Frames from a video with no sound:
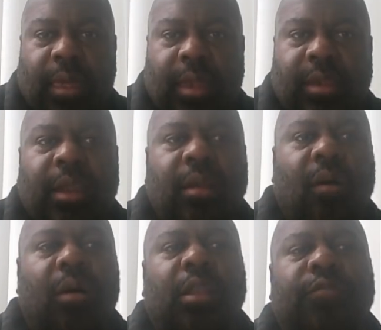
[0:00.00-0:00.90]
Didn't
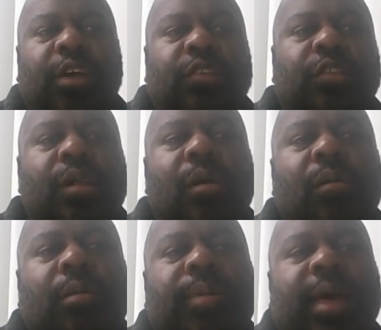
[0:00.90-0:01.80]
all of us know
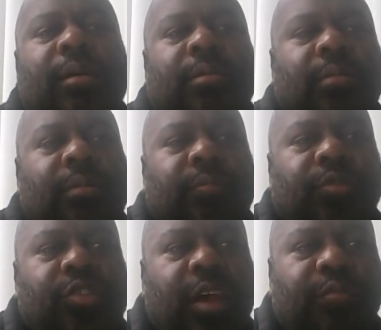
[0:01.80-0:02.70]
about
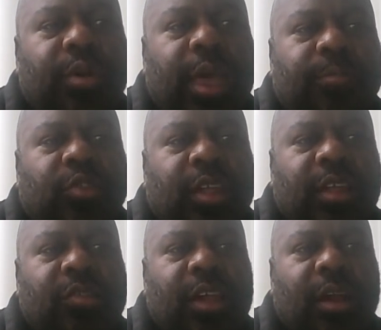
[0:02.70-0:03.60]
Jeffrey
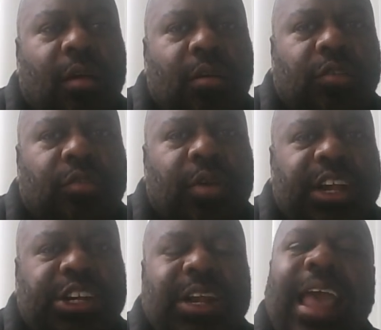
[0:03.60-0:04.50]
Epstein's
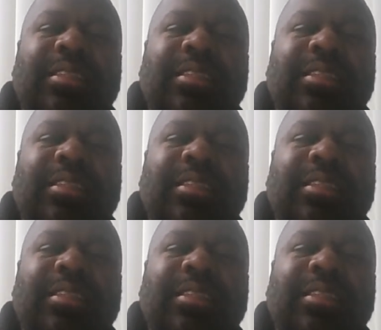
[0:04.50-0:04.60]
incarceration at the